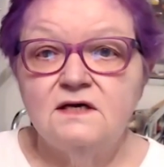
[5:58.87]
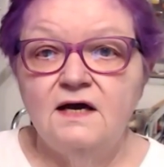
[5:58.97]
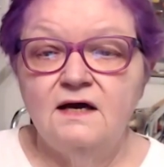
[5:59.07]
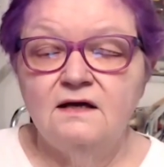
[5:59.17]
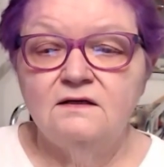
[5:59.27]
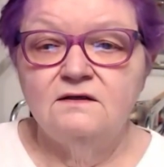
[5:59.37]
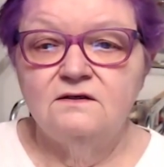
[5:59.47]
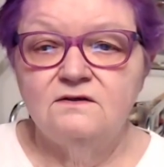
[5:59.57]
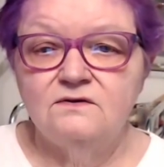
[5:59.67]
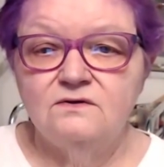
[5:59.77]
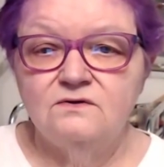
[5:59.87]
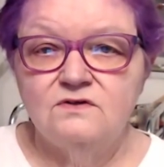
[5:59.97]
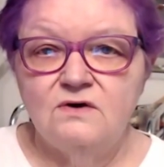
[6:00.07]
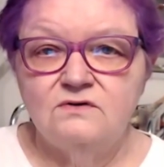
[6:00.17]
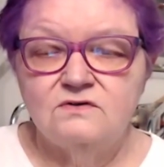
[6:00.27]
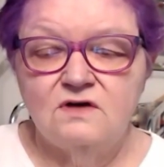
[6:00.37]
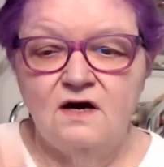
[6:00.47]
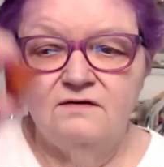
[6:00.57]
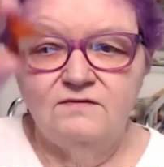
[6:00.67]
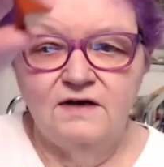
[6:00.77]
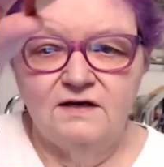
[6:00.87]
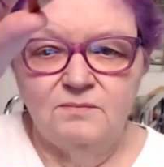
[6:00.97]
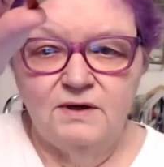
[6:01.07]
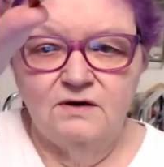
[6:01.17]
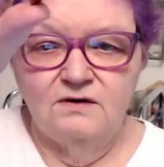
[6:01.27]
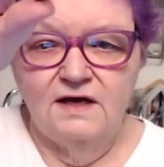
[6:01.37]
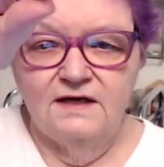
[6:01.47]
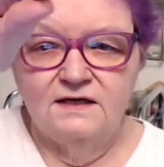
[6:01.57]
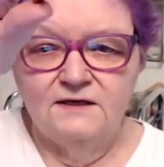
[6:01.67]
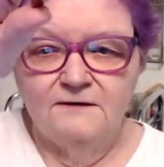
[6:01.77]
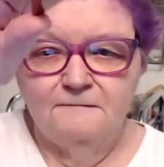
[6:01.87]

And so it's kind of like compared like